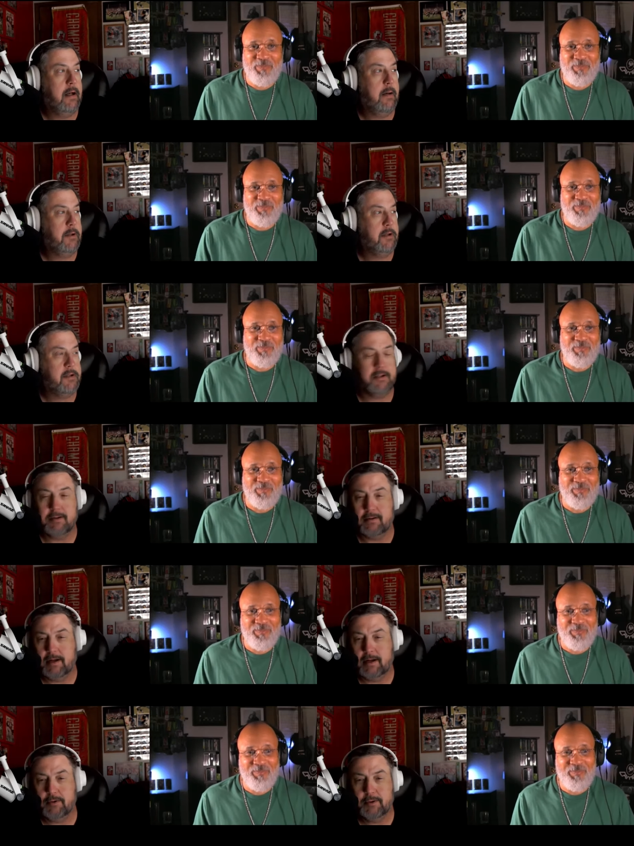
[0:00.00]
Speaker 1: I'm good, sir.
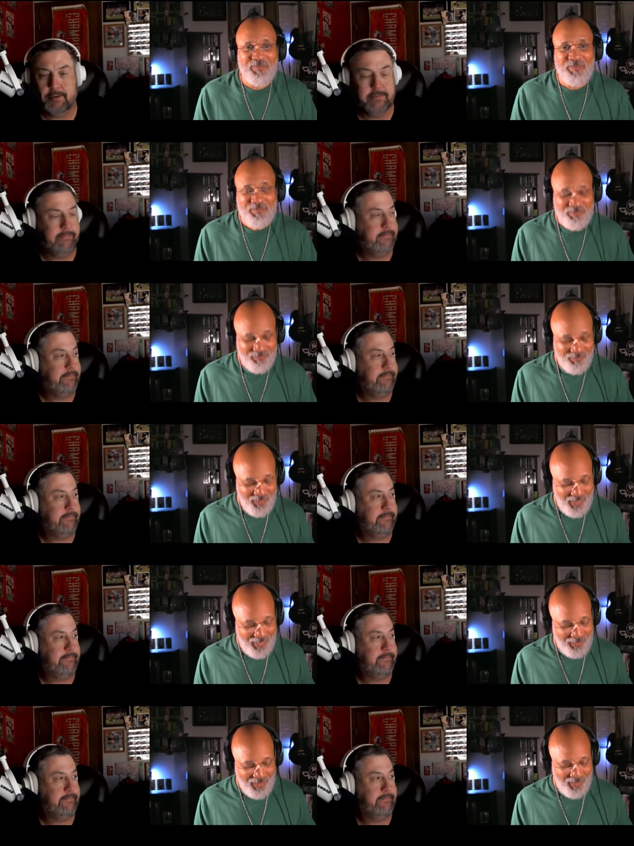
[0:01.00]
How are you?
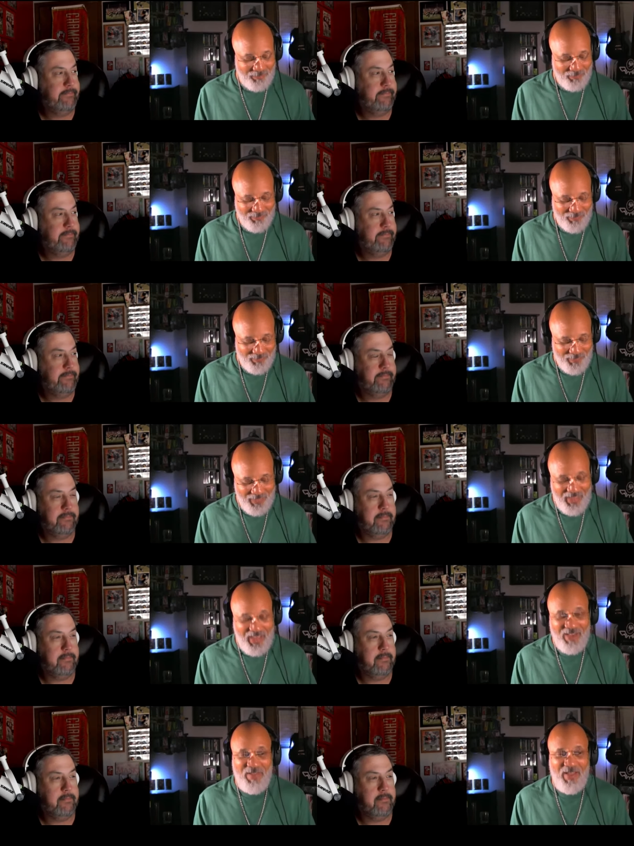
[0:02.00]
Speaker 2: I, I'm.
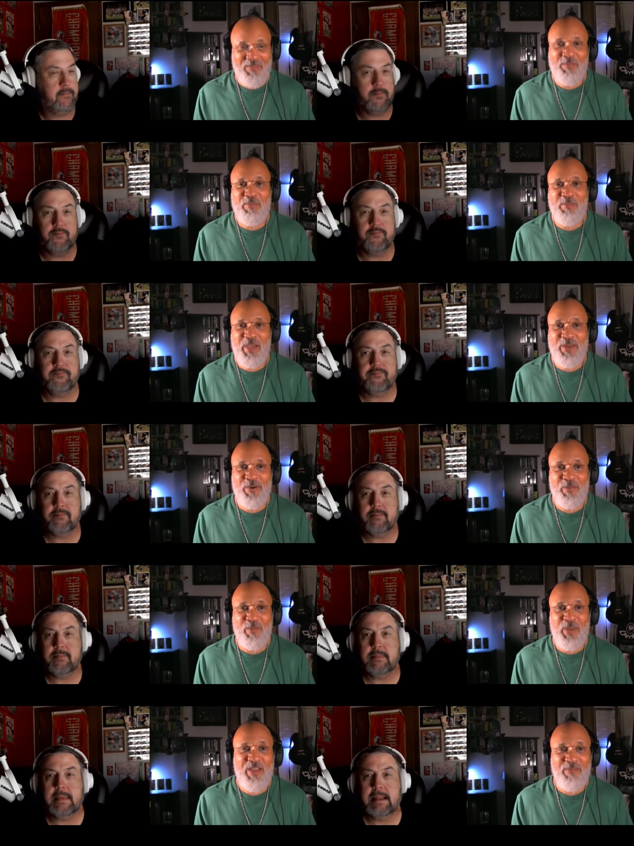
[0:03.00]
I've, I've been better,
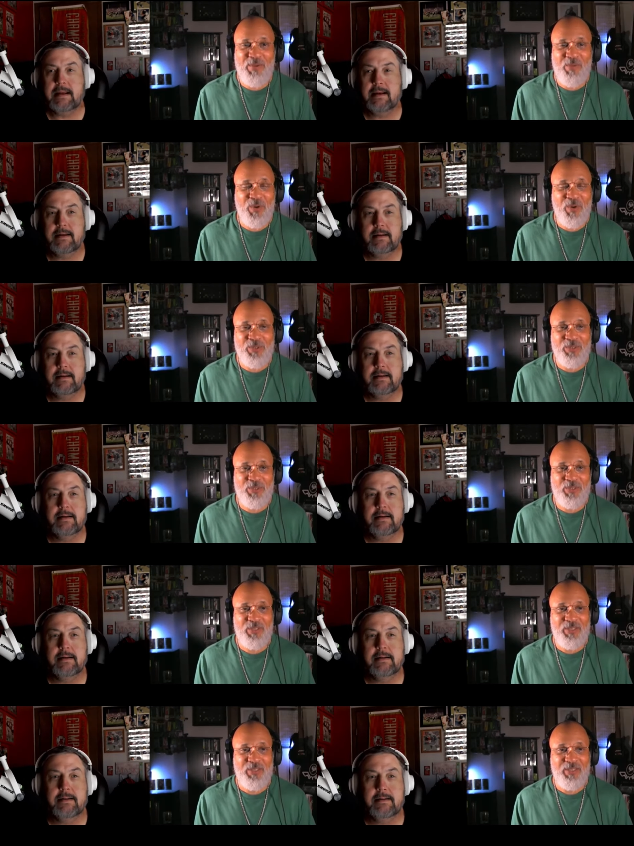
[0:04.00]
but I've been worse.
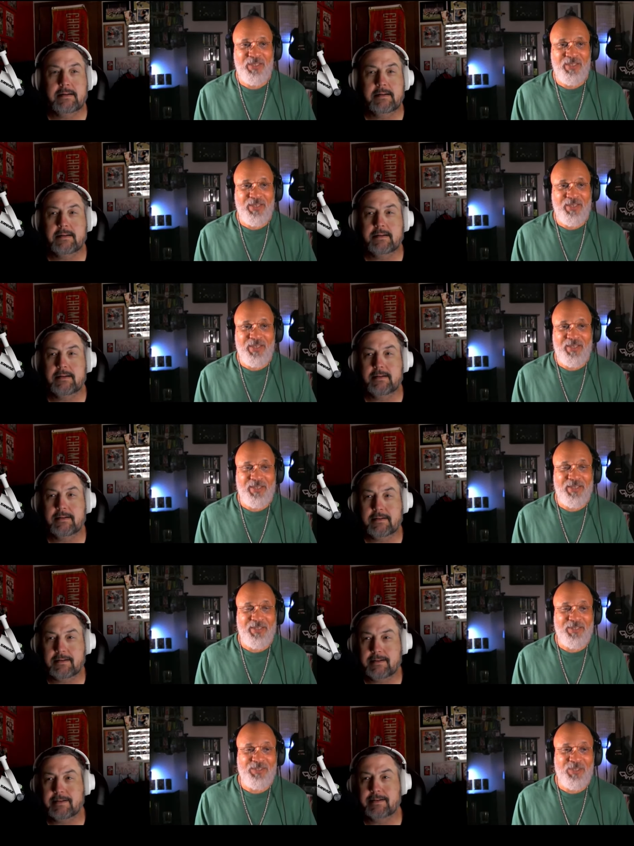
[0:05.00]
Uh,
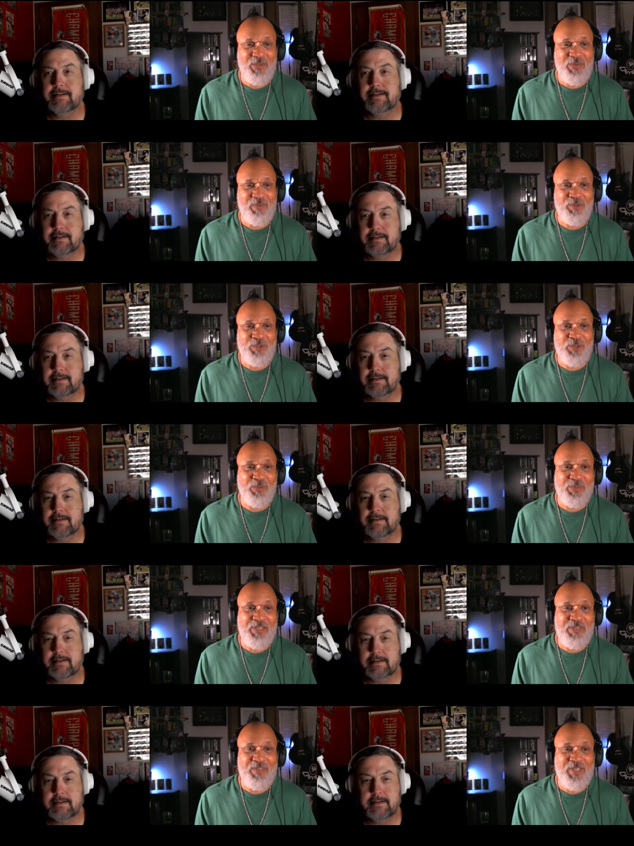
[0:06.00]
so I'm just gonna
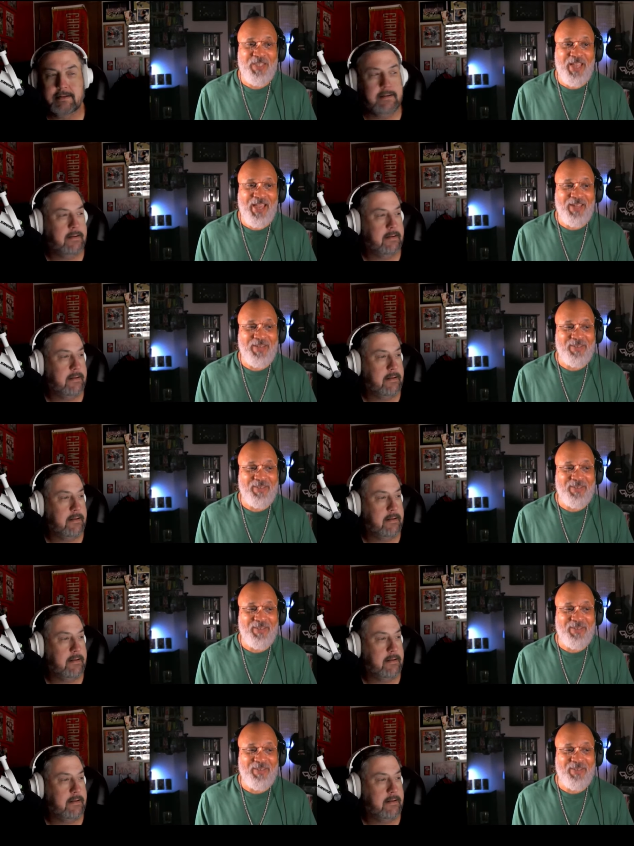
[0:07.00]
leave it at that.